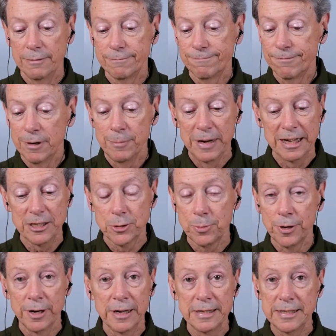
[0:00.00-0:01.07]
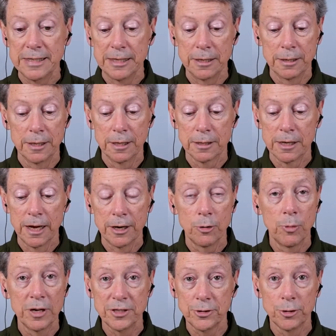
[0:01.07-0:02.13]
from my experience in the kind of
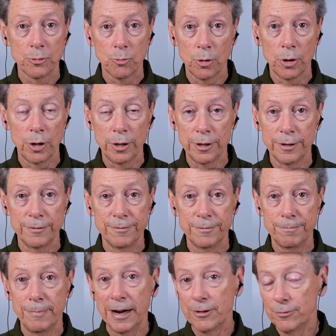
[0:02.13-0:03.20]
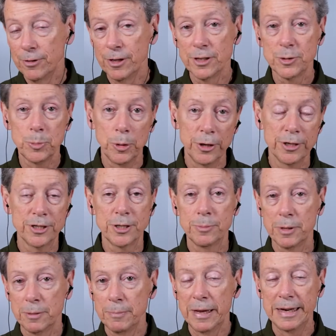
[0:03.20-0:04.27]
Western world of mindfulness, Buddhism,
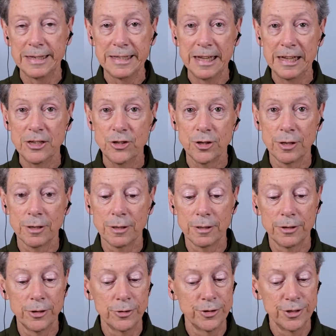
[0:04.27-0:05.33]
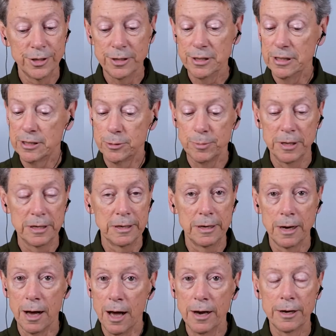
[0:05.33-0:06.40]
and meditation, there just has been
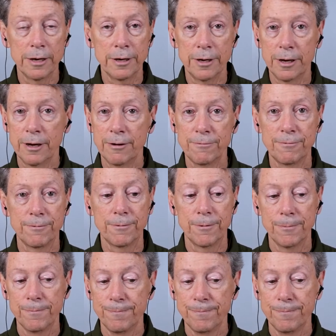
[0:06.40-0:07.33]
not enough